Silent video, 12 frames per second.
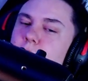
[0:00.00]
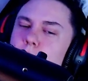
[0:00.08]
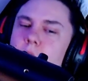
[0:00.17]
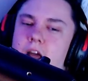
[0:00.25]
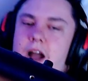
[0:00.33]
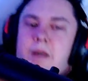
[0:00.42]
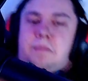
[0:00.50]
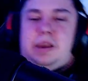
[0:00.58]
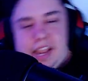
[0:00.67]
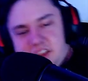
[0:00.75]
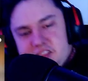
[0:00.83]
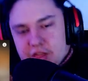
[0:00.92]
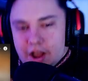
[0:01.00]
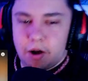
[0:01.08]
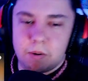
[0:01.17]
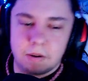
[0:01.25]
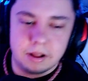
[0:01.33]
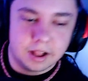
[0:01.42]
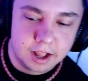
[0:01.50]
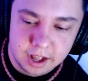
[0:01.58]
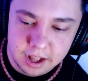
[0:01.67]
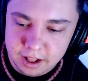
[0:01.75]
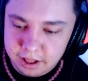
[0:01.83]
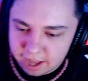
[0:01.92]
what I mean, though?
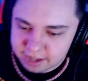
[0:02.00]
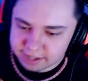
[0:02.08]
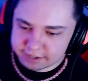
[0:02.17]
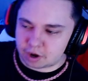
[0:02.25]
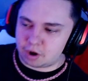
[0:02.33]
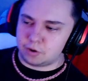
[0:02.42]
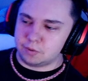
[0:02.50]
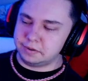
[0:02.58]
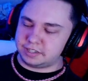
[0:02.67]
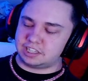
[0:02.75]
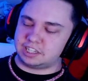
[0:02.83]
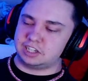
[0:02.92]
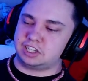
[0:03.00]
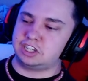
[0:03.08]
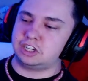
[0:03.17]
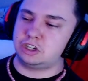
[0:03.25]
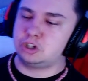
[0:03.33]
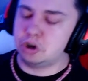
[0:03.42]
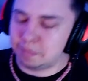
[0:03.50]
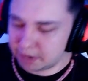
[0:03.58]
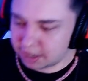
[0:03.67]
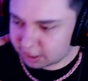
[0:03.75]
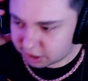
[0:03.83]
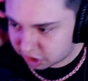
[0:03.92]
Like, it's always the
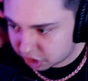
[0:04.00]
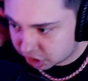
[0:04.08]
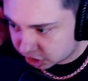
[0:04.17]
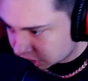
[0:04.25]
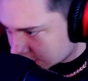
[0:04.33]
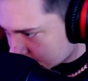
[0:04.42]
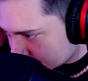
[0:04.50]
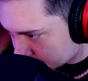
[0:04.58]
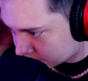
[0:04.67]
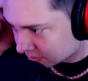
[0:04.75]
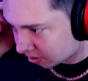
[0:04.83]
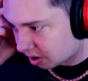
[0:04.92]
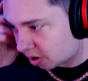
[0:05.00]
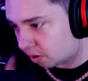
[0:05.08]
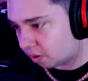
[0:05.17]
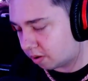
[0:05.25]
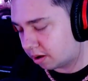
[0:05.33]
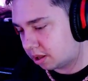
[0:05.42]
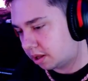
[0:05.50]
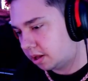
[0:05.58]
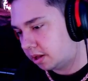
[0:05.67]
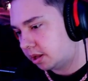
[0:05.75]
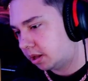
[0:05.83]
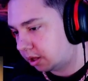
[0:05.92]
stupidest shit, bro.
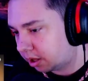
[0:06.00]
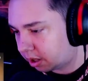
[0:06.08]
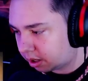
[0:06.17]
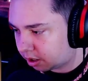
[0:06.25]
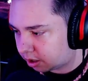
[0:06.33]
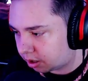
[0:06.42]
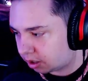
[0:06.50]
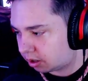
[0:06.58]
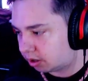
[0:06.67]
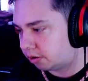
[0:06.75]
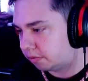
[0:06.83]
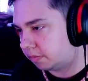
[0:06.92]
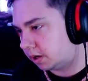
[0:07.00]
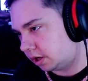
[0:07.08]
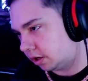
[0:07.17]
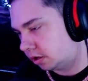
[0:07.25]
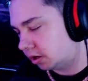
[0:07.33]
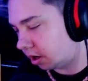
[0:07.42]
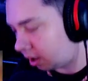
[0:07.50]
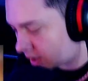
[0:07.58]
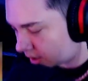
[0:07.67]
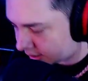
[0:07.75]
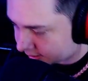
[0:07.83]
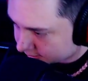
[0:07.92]
Oh, my God.